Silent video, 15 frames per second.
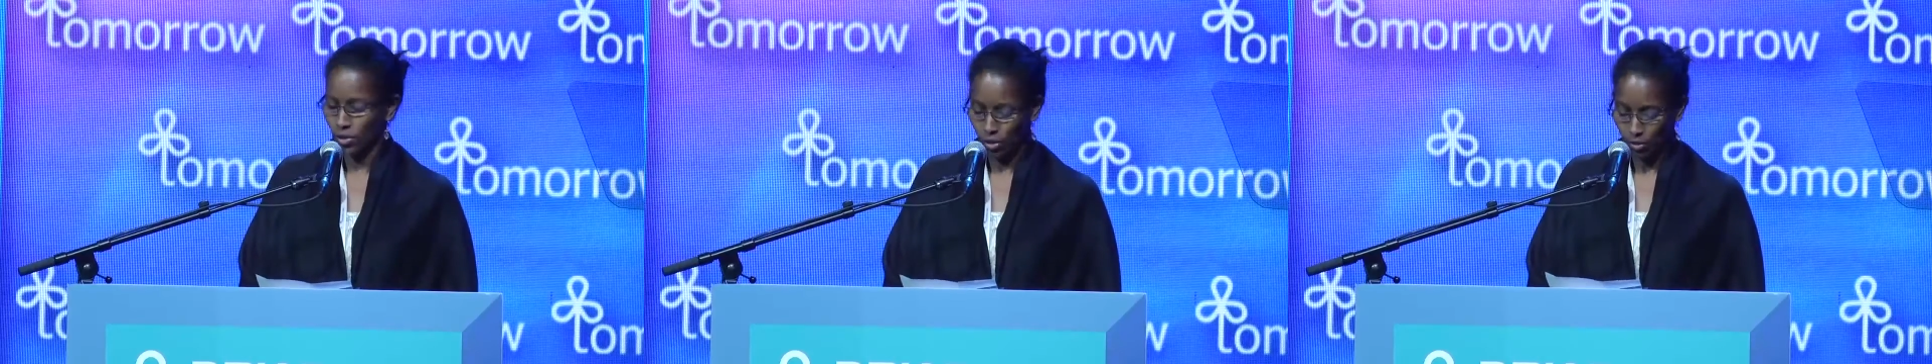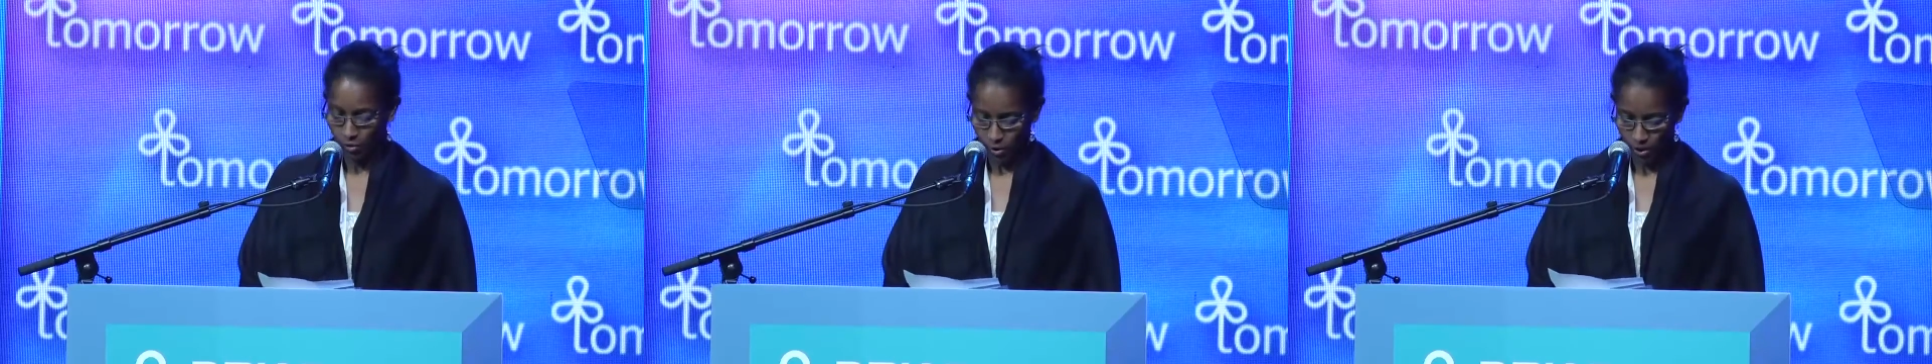
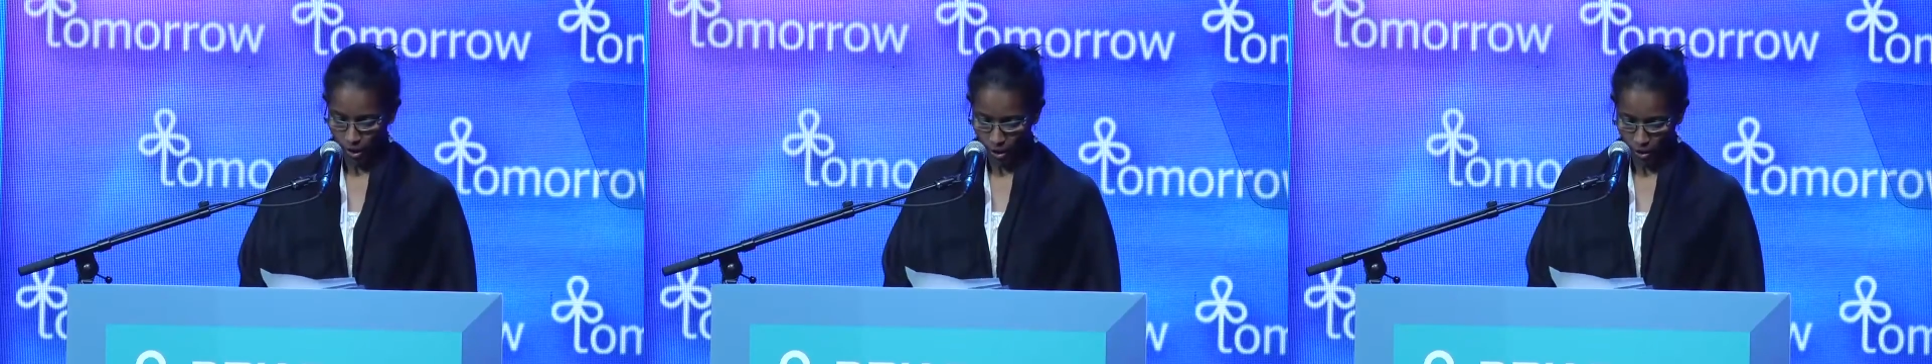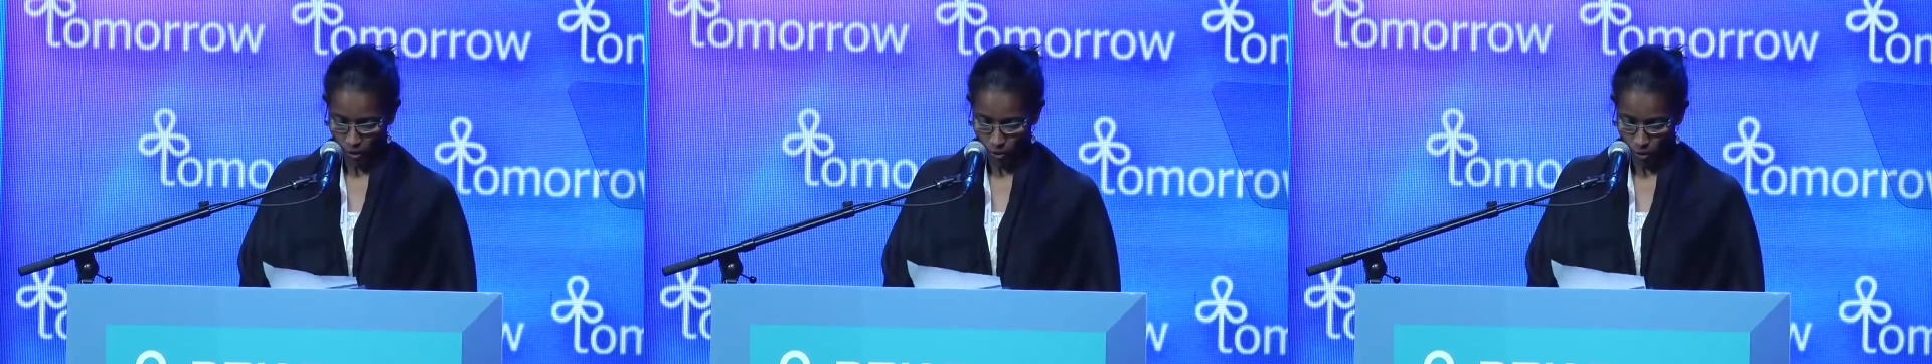of
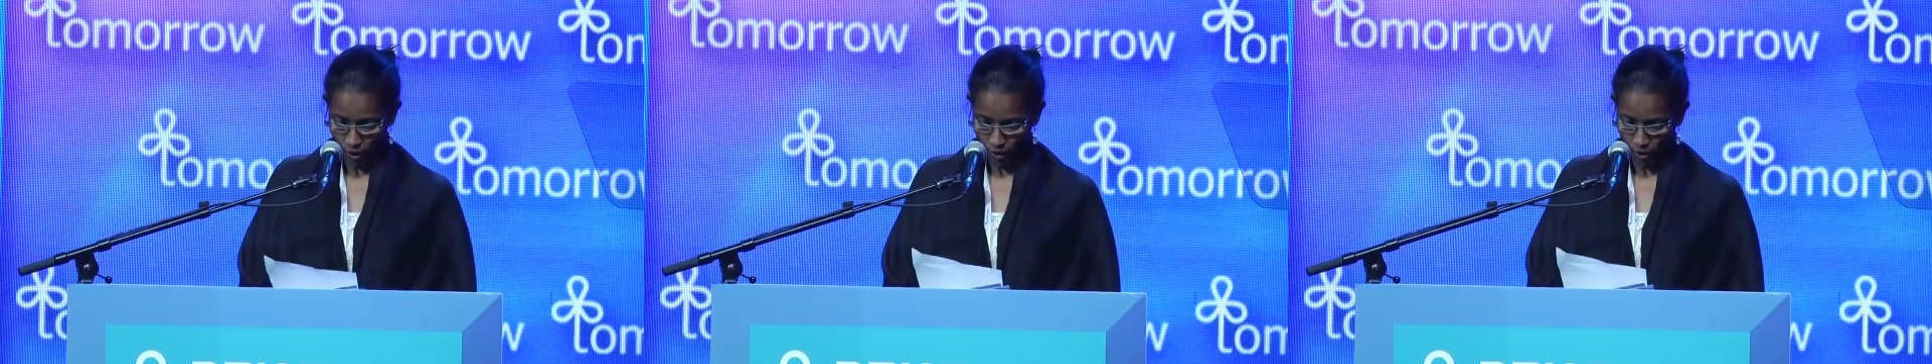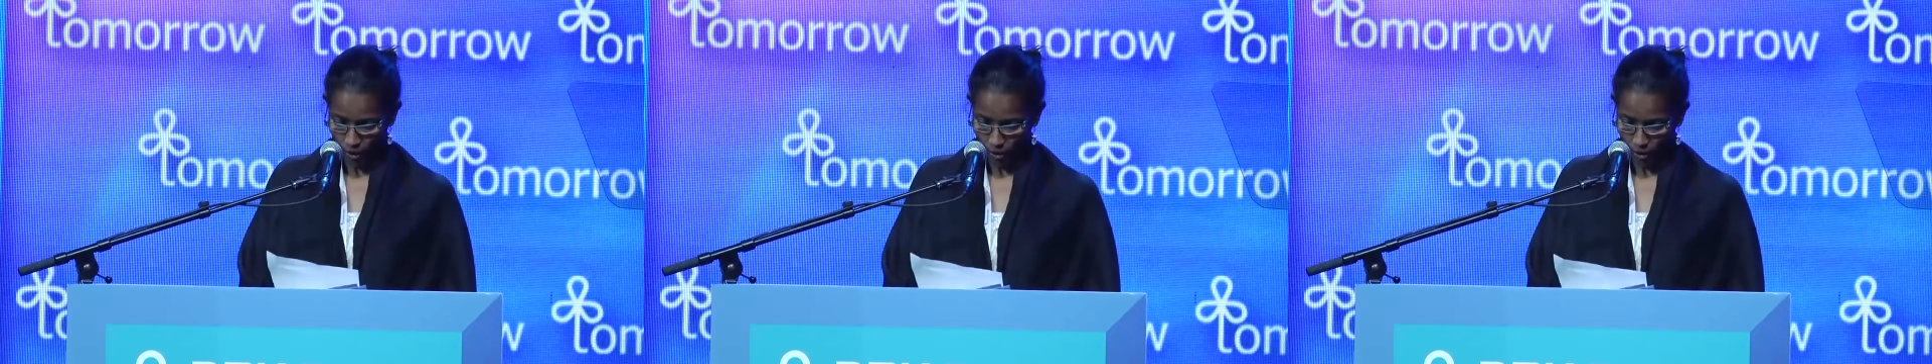Israel to
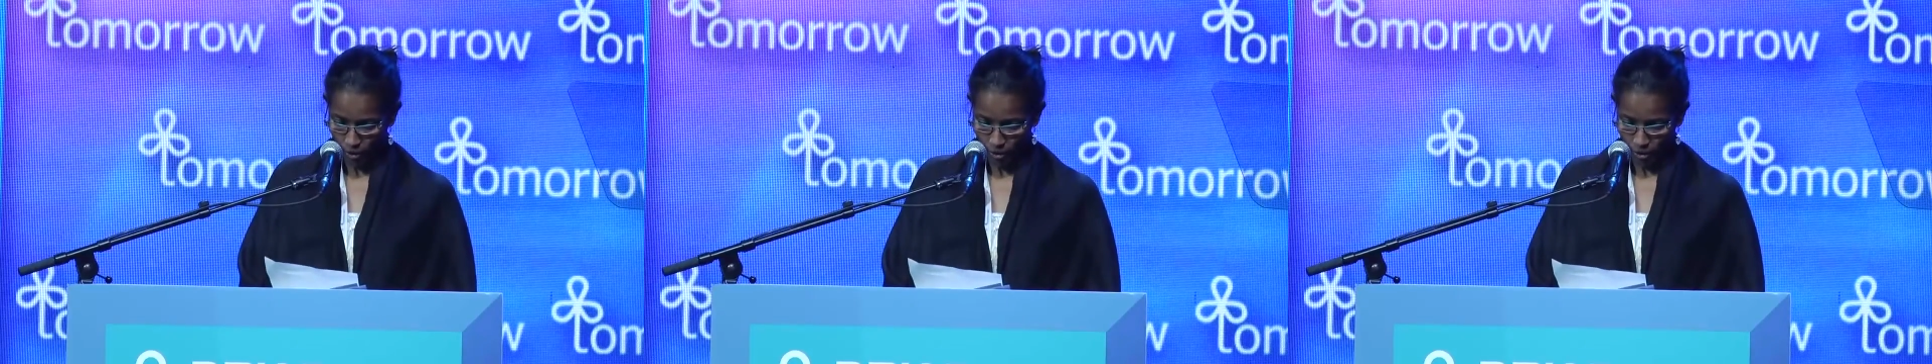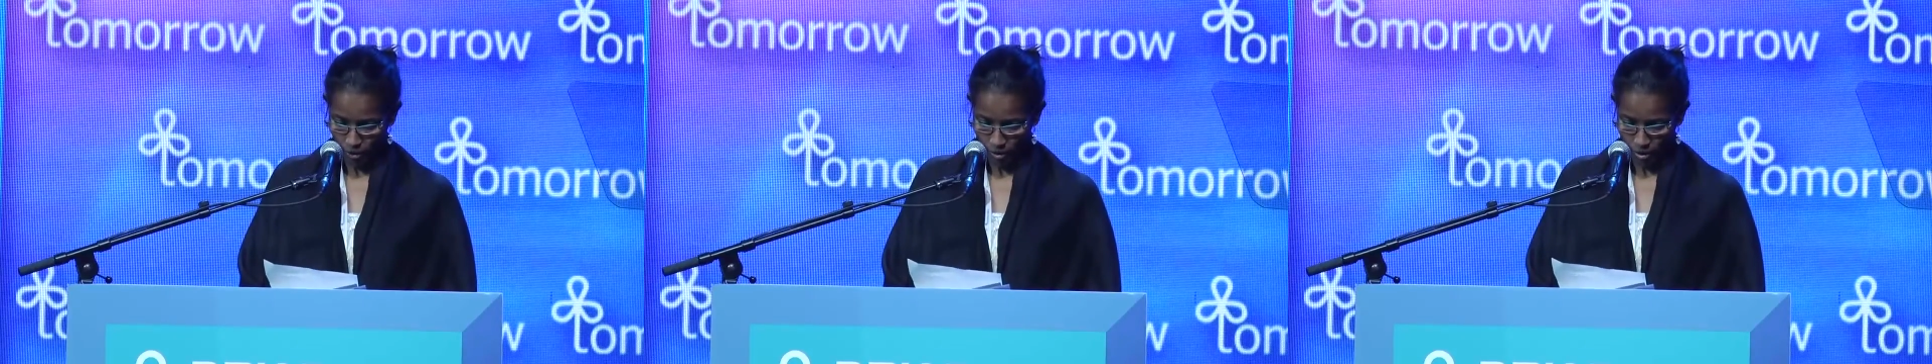exist.